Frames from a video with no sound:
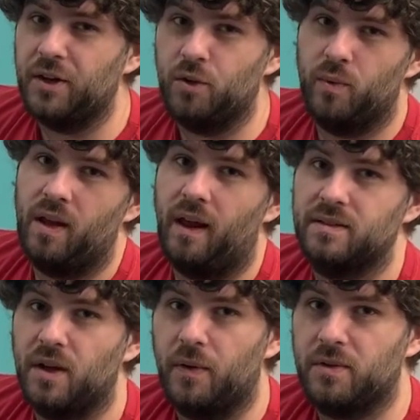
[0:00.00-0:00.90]
do
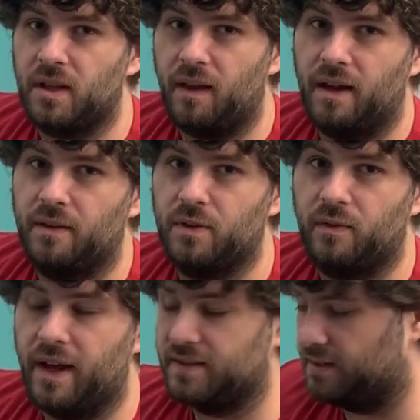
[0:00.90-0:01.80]
realize though there's a lot of
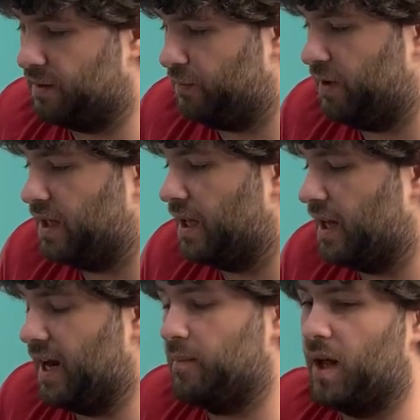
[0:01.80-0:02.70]
devices that fit in
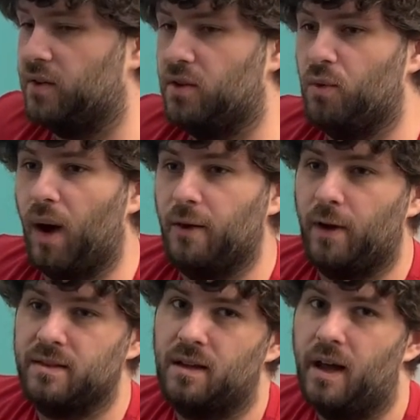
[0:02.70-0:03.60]
an M.2
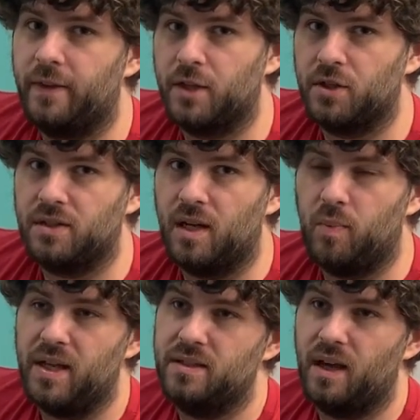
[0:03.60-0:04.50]
Wi-Fi slot that just need
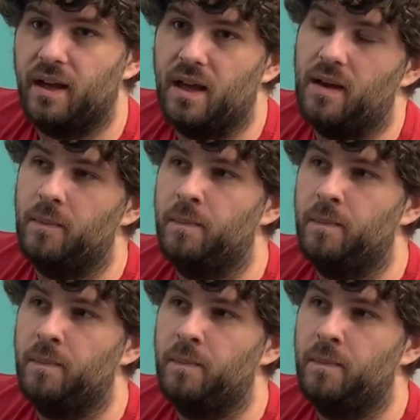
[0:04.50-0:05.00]
PCIe.